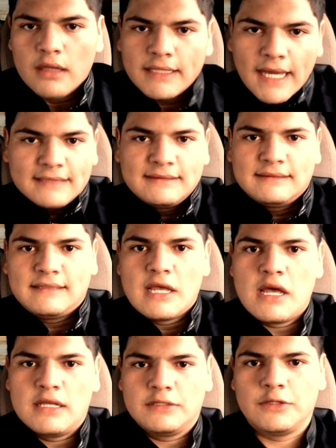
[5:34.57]
gas.
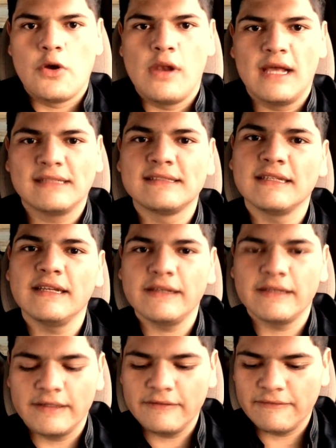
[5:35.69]
So let's see
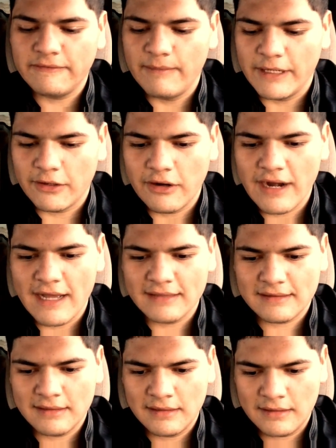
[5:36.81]
if my car has
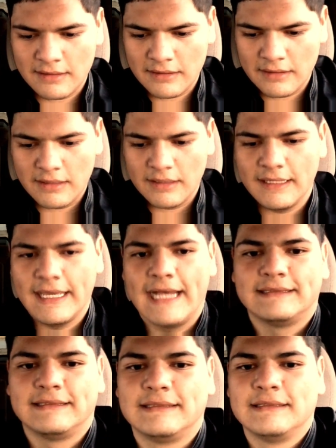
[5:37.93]

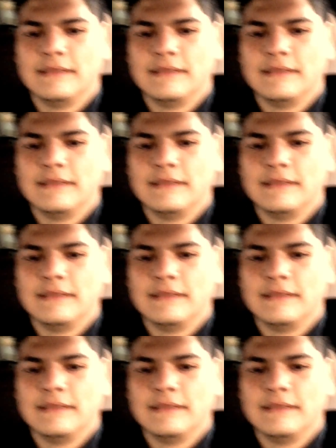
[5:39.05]
gas.